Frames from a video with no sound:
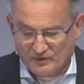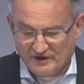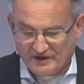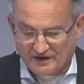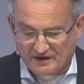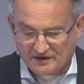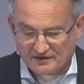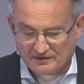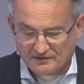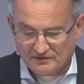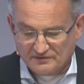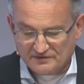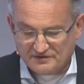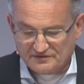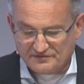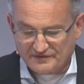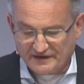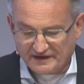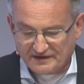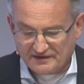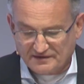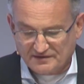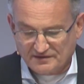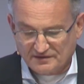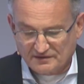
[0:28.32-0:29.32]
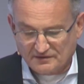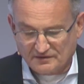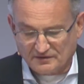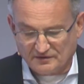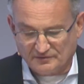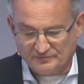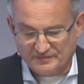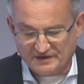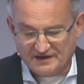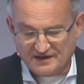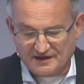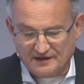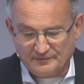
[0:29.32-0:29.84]
We are on track
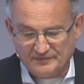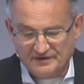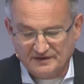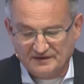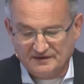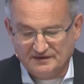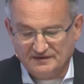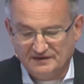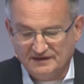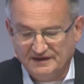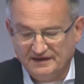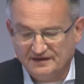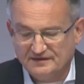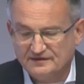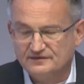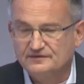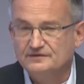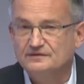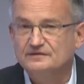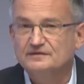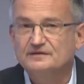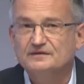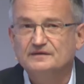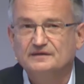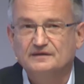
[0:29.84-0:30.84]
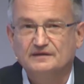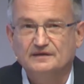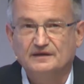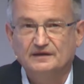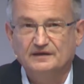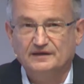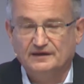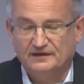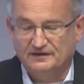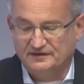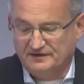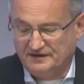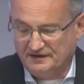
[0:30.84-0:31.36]
on becoming a leader
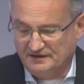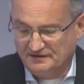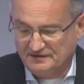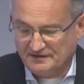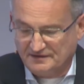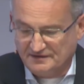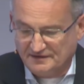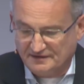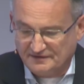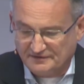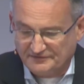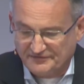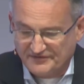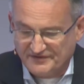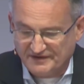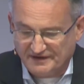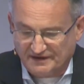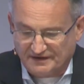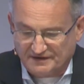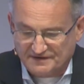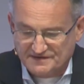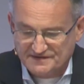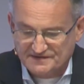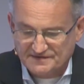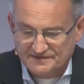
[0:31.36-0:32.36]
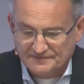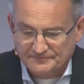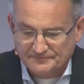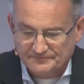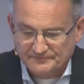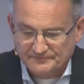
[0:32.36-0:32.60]
in the Internet of Things.